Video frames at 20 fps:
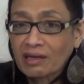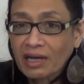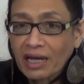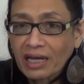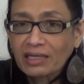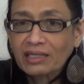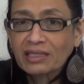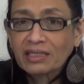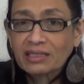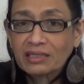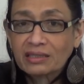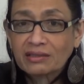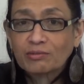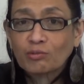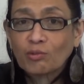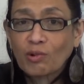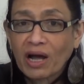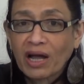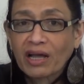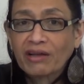and his
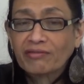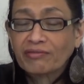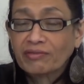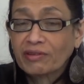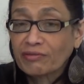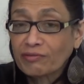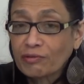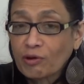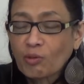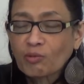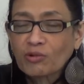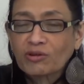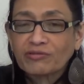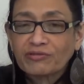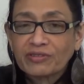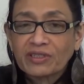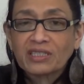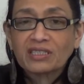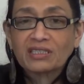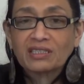wife, the former
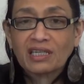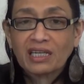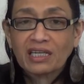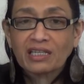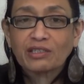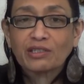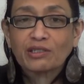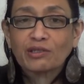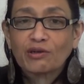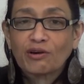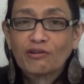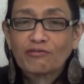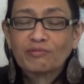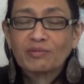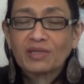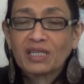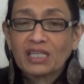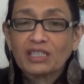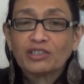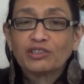First Lady of
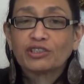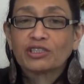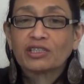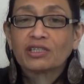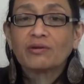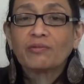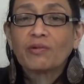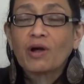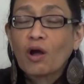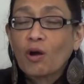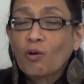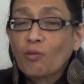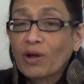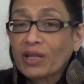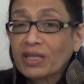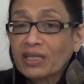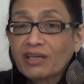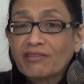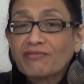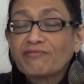Malaysia,
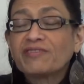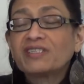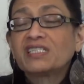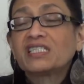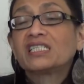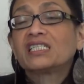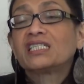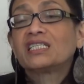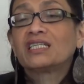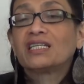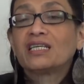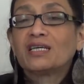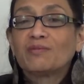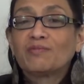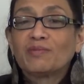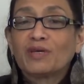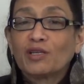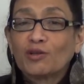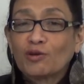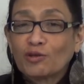when they visited
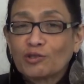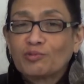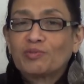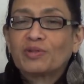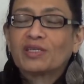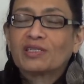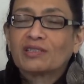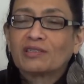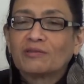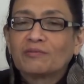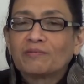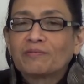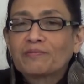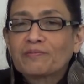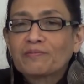him in hospital.